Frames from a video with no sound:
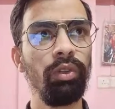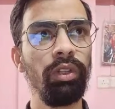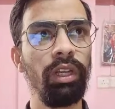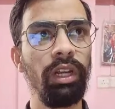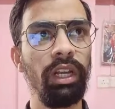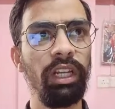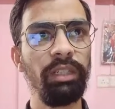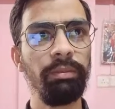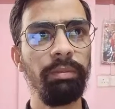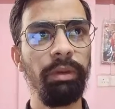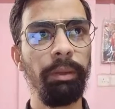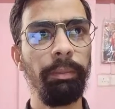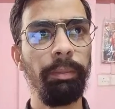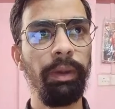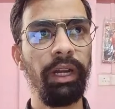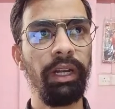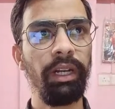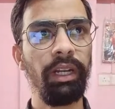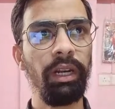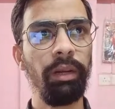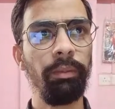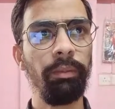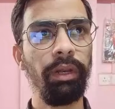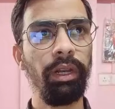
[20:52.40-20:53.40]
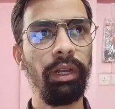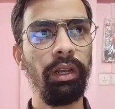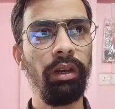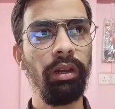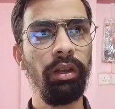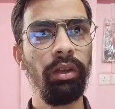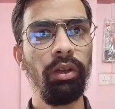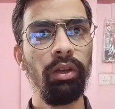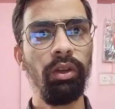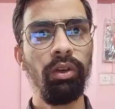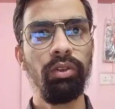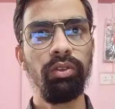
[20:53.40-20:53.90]
to the Raspberry Pi terminal.
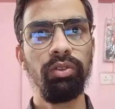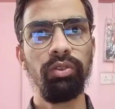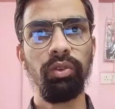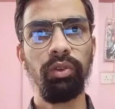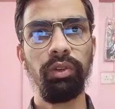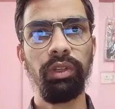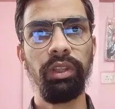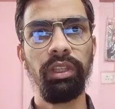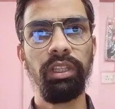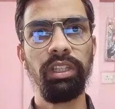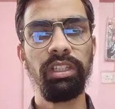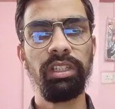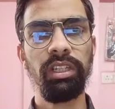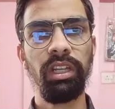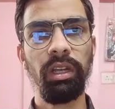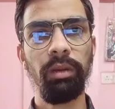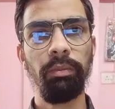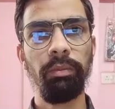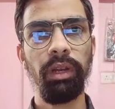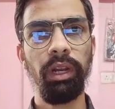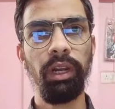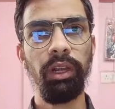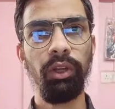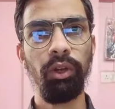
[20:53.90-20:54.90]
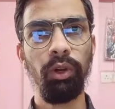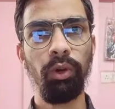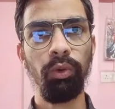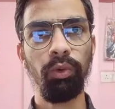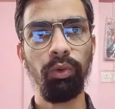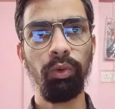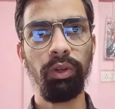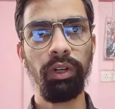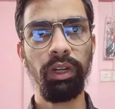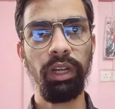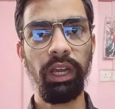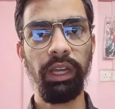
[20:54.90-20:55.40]
So in this terminal you
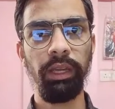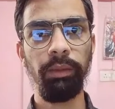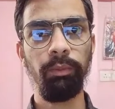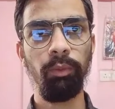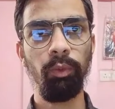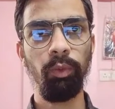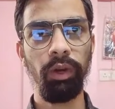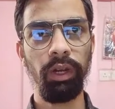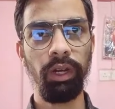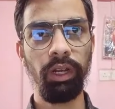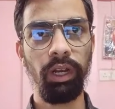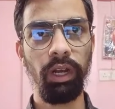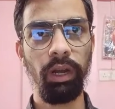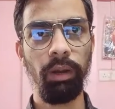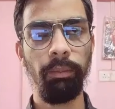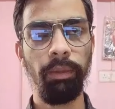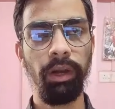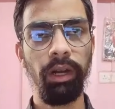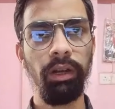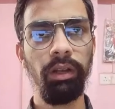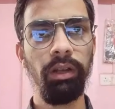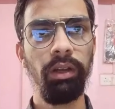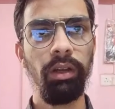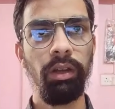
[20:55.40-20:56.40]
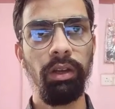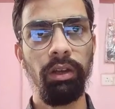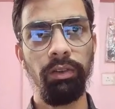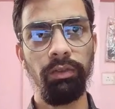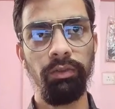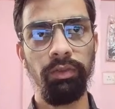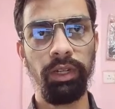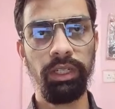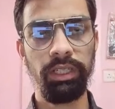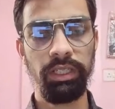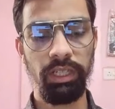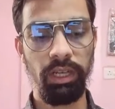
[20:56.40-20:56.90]
have to type one command.
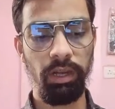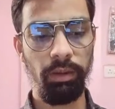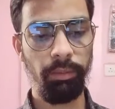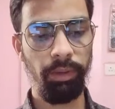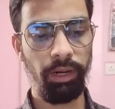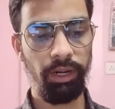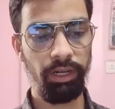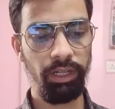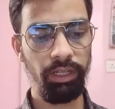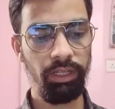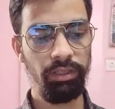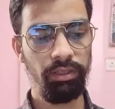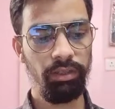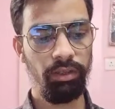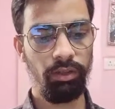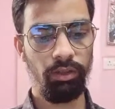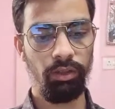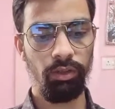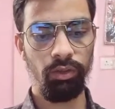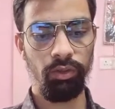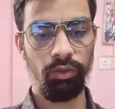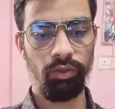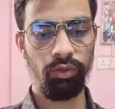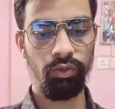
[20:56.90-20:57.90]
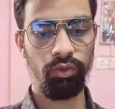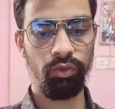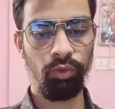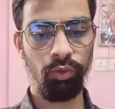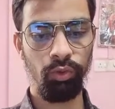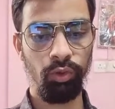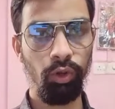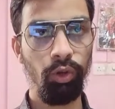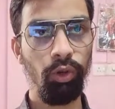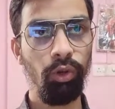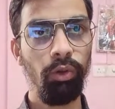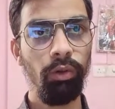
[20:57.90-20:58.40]
First command is
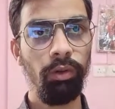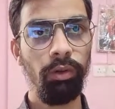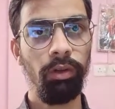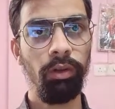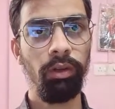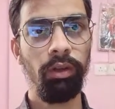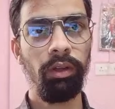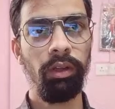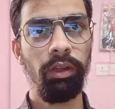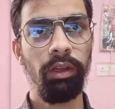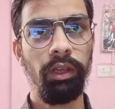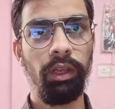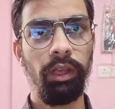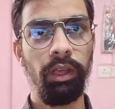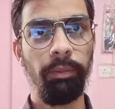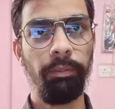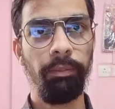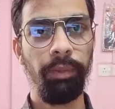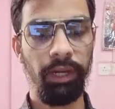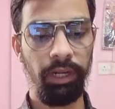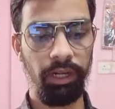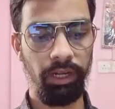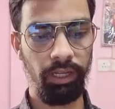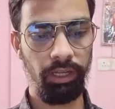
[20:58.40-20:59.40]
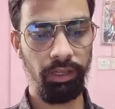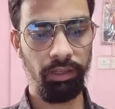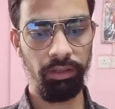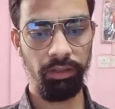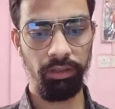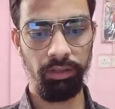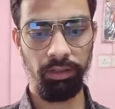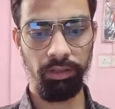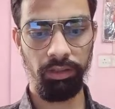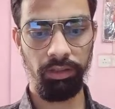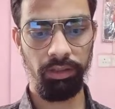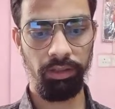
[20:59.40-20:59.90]
sudo apt
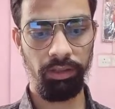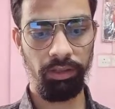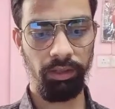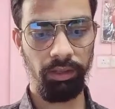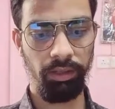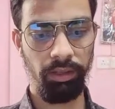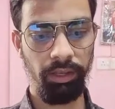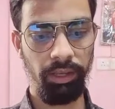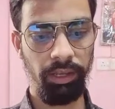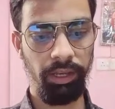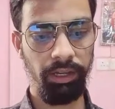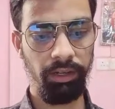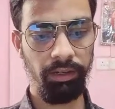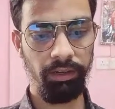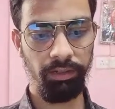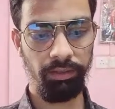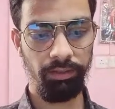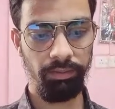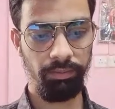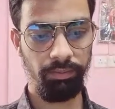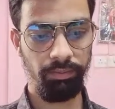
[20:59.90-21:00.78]
get